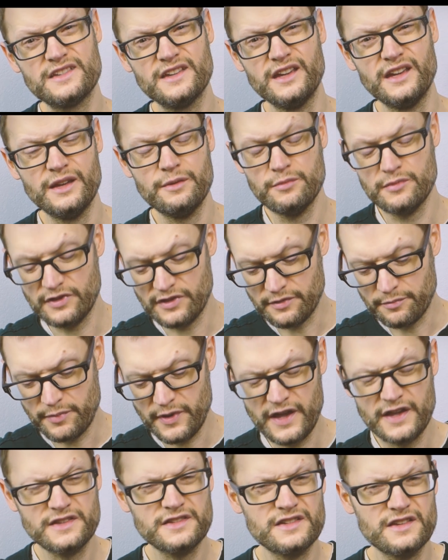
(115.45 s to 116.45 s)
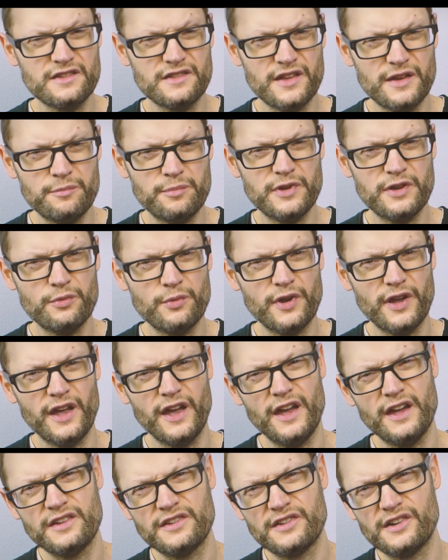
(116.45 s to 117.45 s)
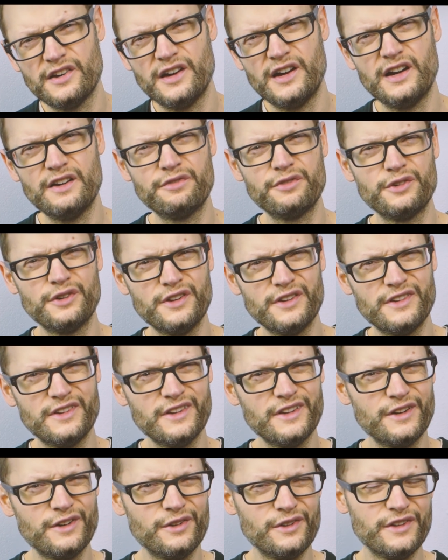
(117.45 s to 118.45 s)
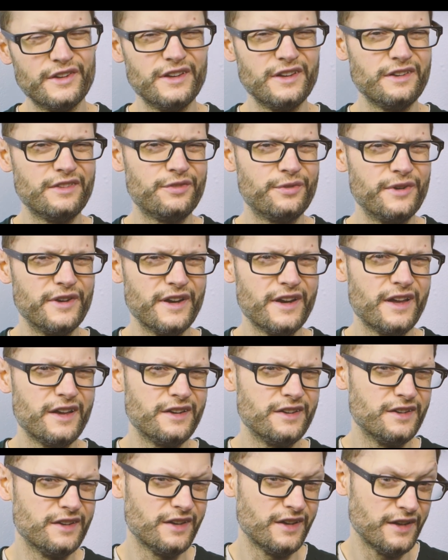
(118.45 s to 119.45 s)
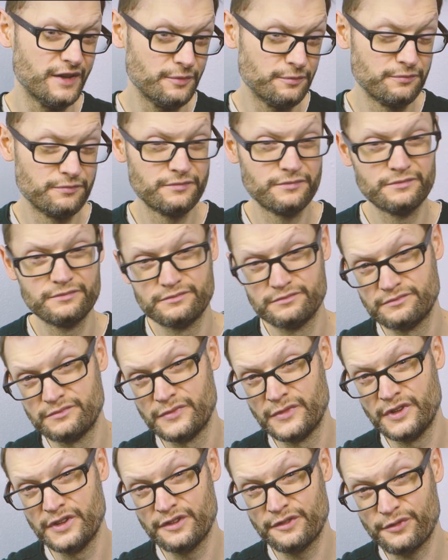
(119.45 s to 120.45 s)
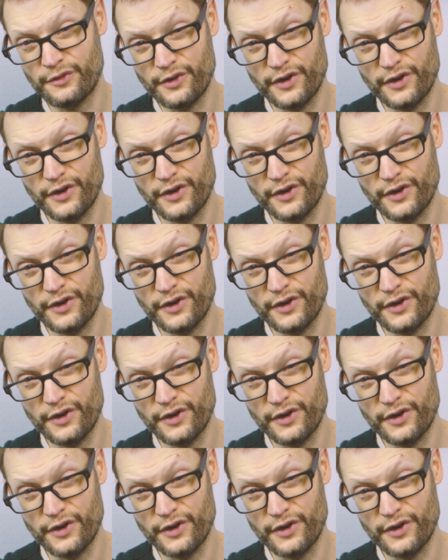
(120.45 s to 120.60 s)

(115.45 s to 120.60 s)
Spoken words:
same, the best that Bitwig has to offer is literally $3.99. It's